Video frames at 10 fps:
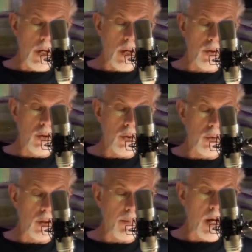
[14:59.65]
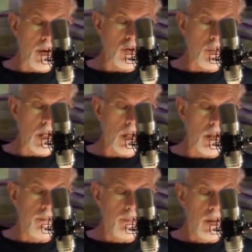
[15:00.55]
there, too, in a manner of
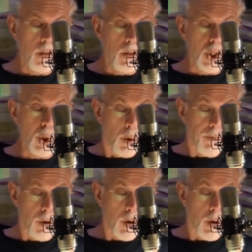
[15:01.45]
speaking. You will have